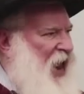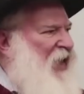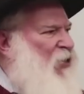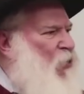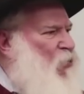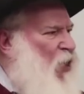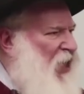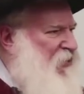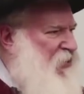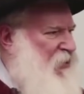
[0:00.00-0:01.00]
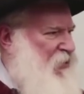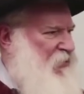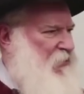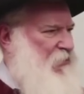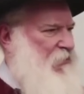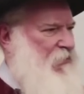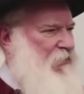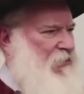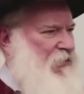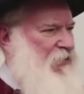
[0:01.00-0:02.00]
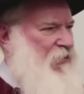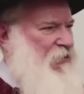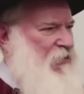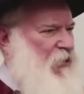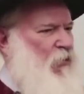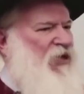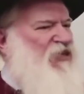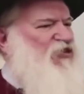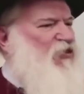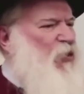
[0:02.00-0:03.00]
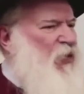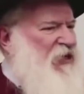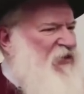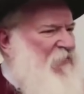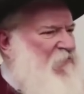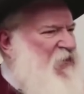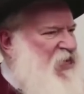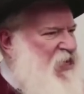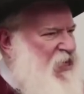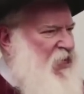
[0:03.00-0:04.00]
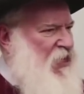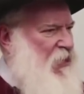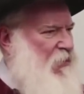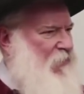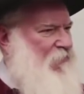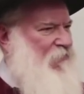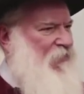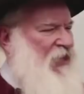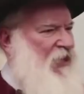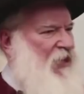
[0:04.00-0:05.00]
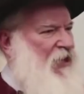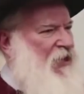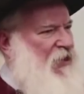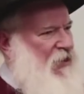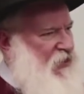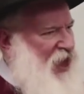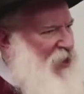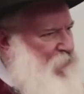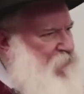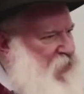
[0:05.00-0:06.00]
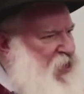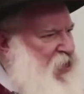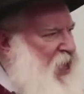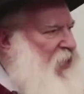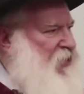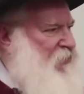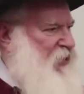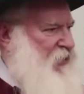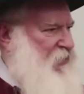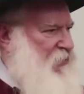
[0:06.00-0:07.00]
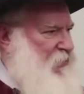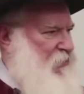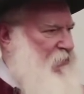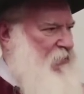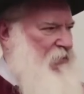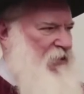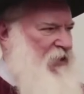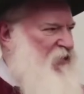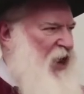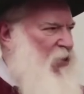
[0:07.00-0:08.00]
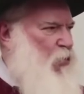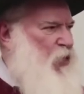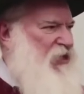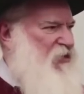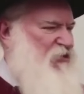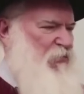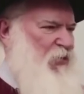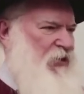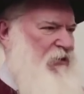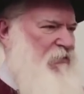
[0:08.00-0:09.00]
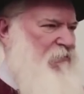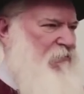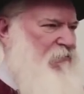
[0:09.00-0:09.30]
I don't want this. Look what it's doing to me. That me element is our weakest point.